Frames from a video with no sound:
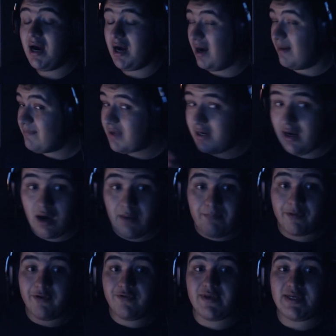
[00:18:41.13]
I'm gonna
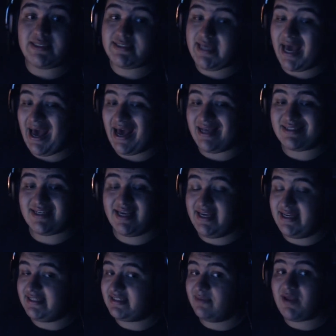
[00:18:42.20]
upload this as
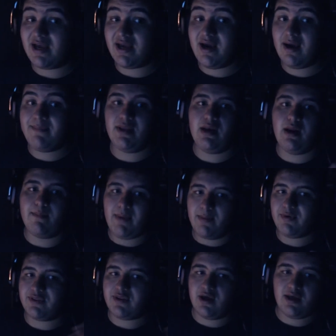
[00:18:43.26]
is. I might
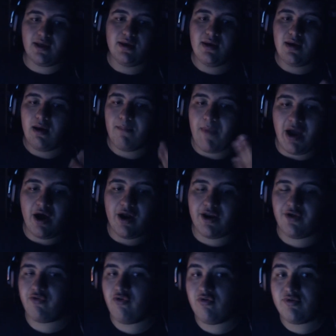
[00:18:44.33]
put my
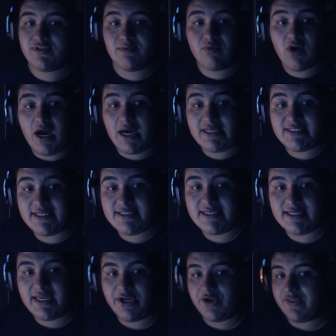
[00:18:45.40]
audio through some
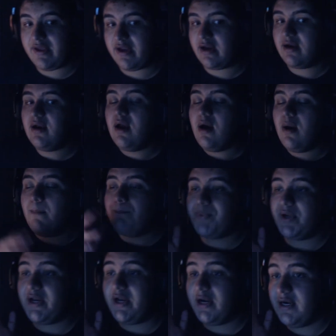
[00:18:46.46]
processing here and there,
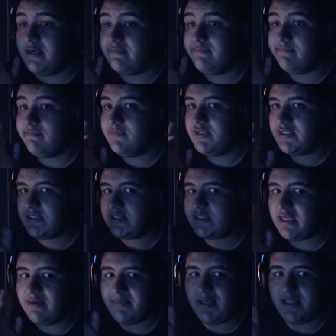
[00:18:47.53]
but this is
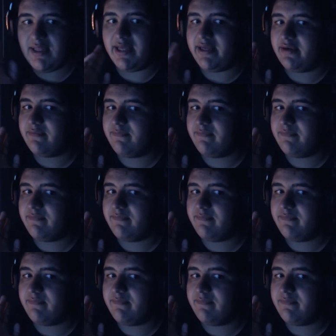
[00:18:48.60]
gonna be like